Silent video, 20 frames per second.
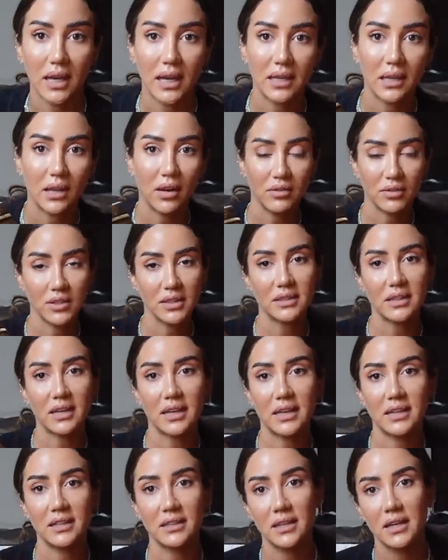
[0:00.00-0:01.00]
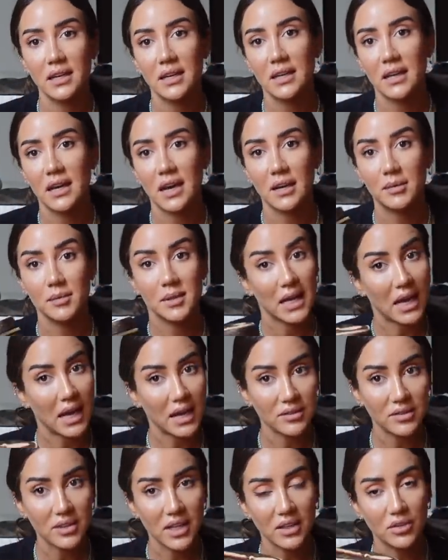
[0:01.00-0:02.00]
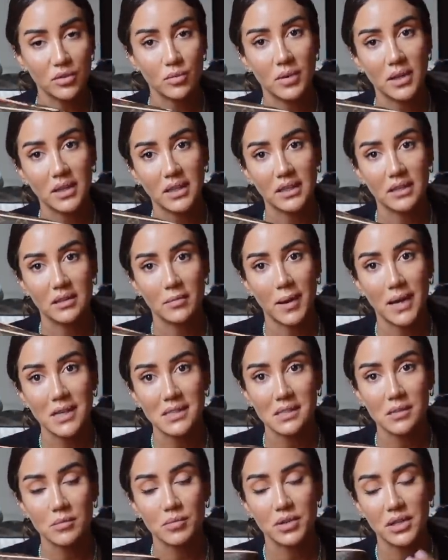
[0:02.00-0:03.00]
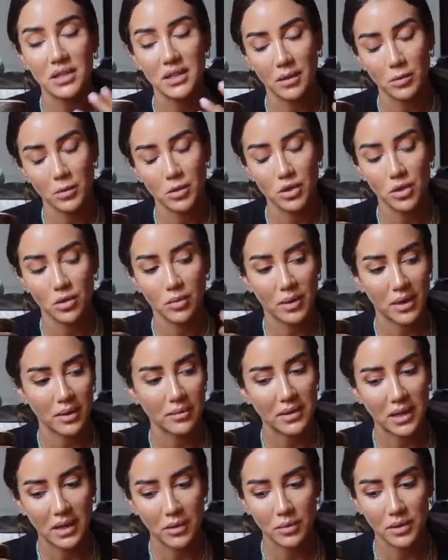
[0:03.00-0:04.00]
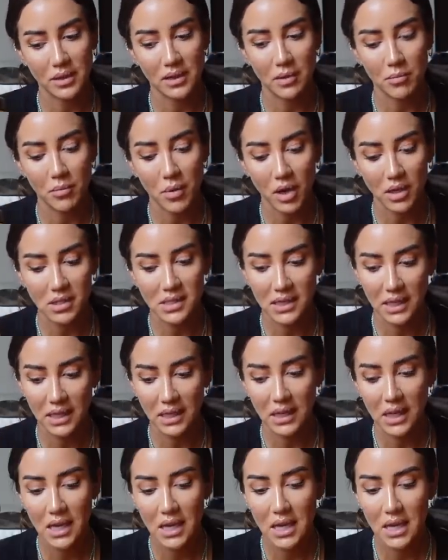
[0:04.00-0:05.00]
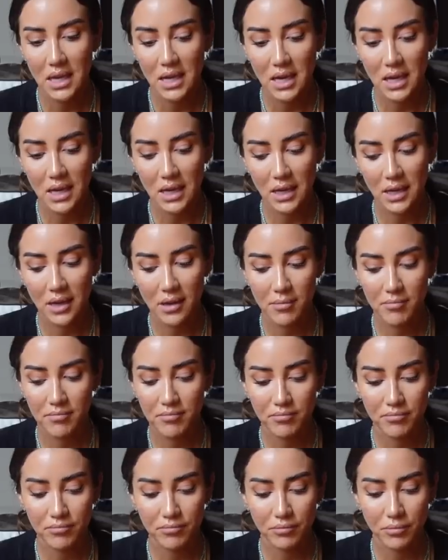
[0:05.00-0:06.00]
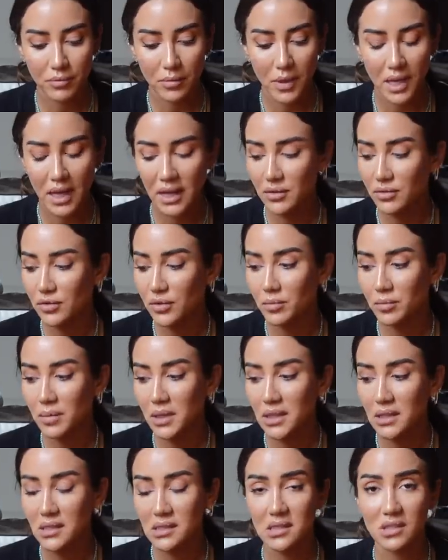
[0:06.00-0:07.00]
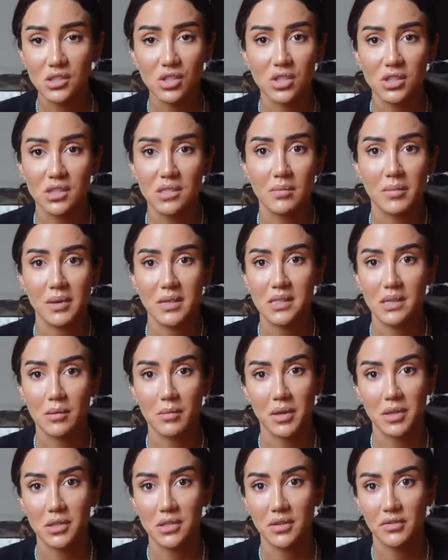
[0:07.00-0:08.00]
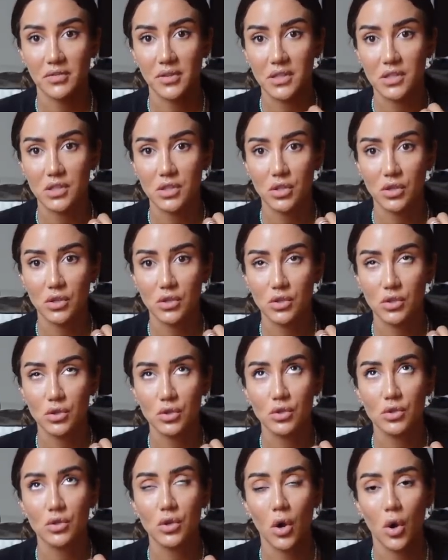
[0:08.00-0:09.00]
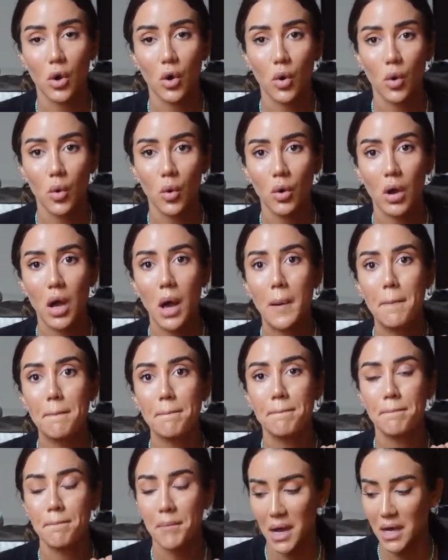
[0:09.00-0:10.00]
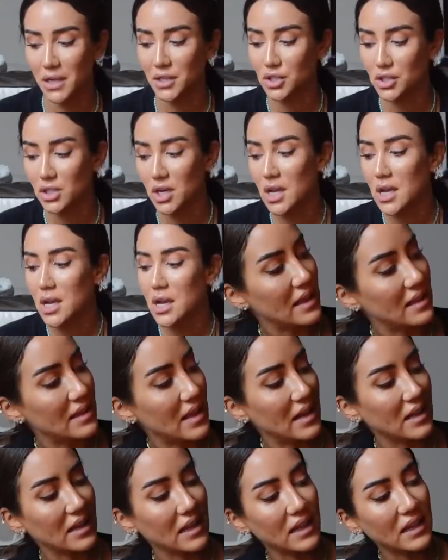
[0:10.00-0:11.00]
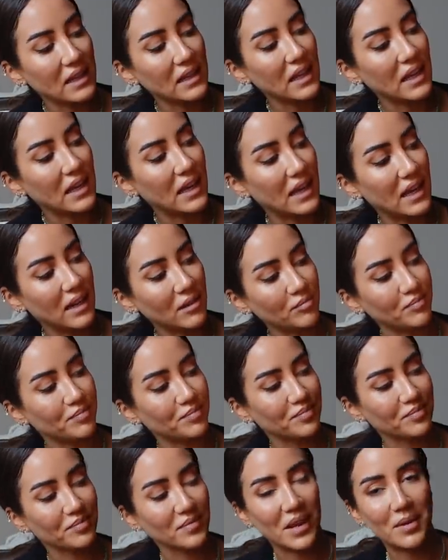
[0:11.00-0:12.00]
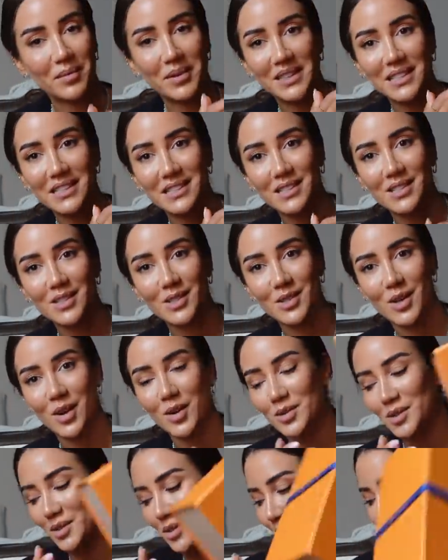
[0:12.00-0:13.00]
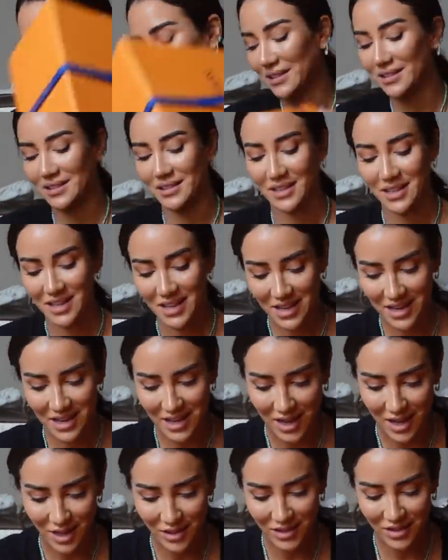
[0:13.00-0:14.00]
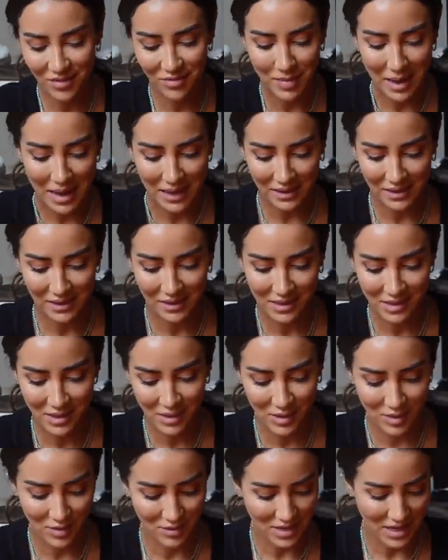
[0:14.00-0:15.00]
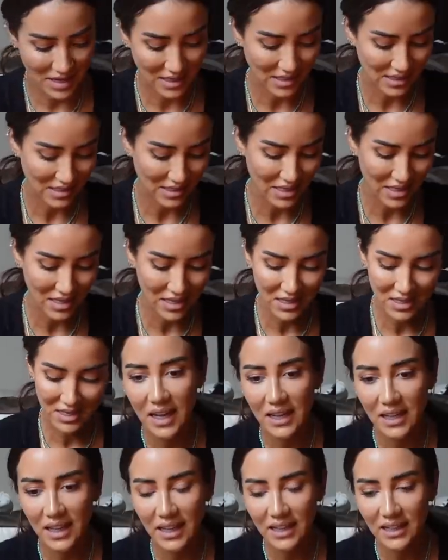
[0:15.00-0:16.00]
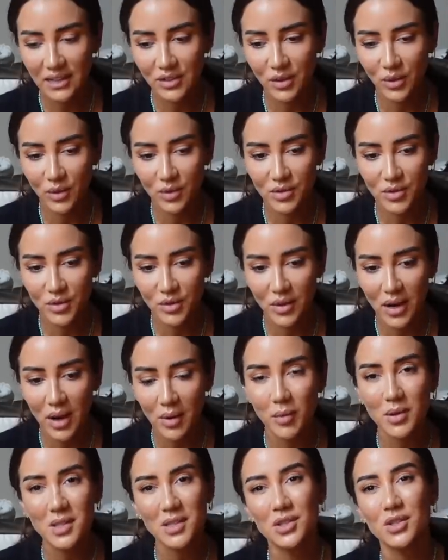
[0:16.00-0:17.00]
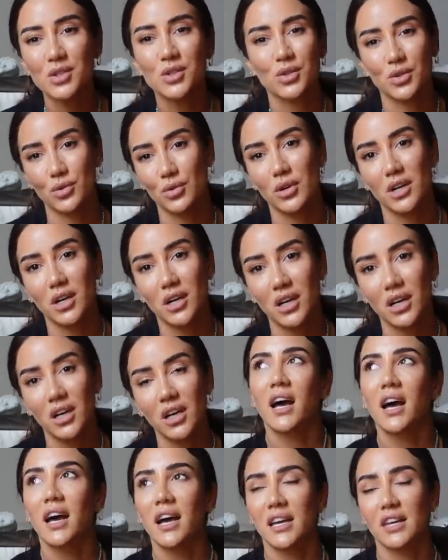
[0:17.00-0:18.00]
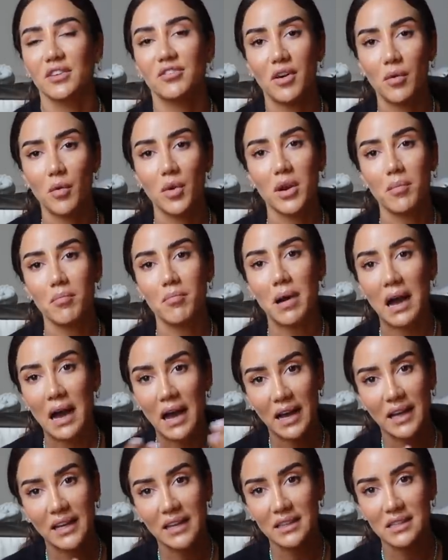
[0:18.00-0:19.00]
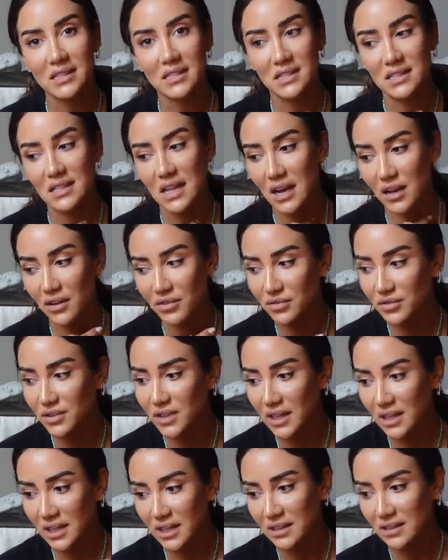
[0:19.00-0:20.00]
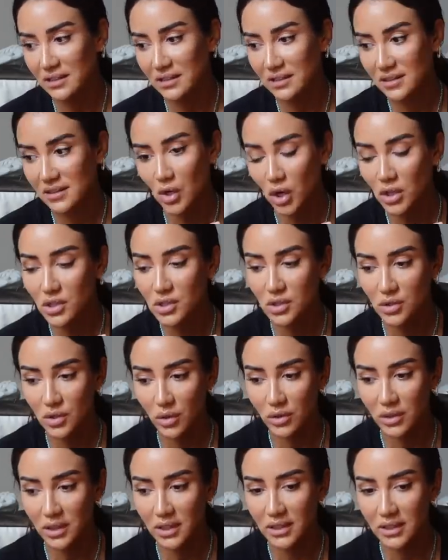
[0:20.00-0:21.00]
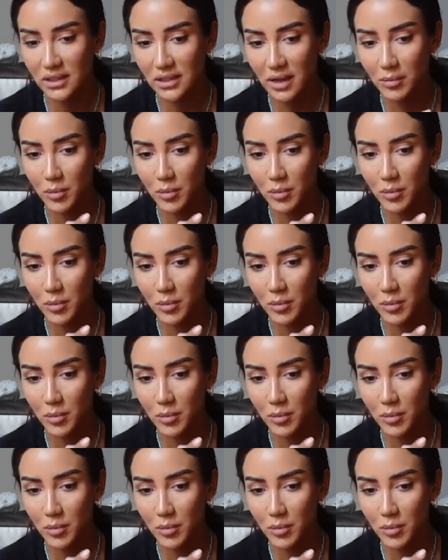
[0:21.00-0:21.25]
I love it. And I mean, I have the other one in the pastel print. I will show you when I'm done with the unboxing. And for me, this is just amazing because it fits so much. And then in here, but this is so sweet how they packed it so nicely. Like I told you, I wasn't sure if I want to buy the stuff that got stolen.